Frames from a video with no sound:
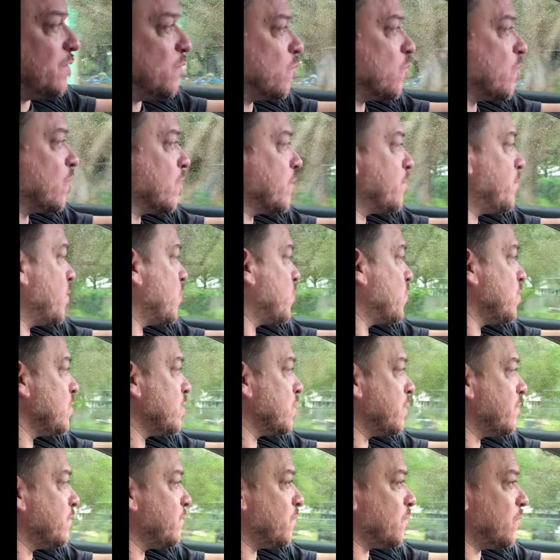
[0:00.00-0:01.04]
work, but we're not
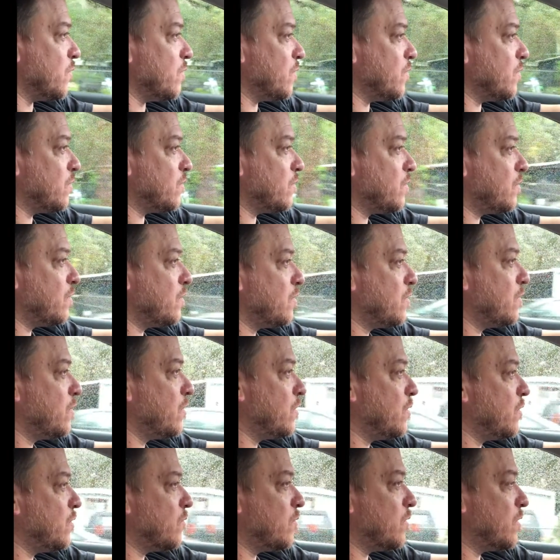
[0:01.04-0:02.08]

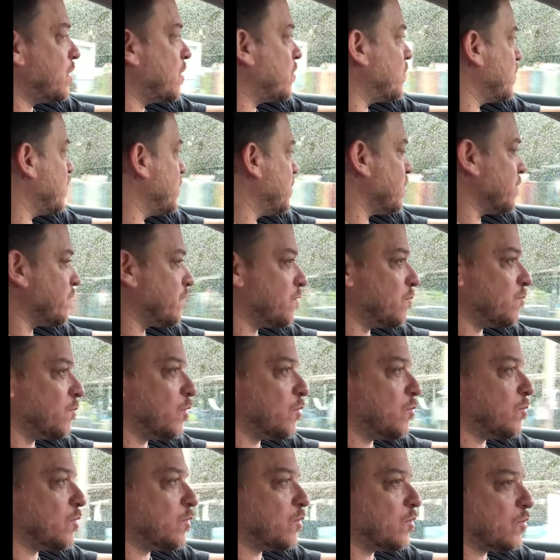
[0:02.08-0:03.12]
really looking for
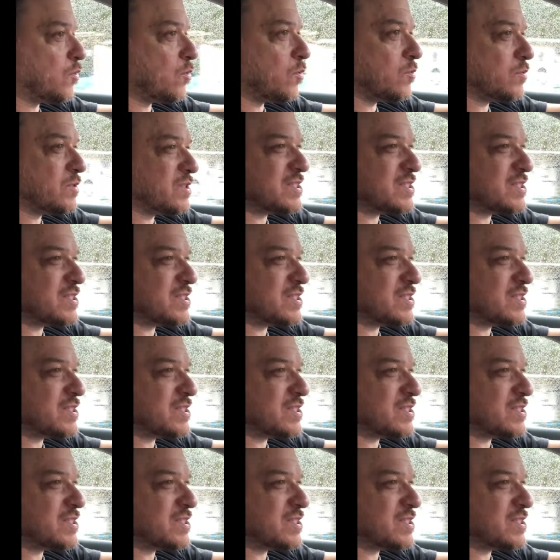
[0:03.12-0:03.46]
mobile homes.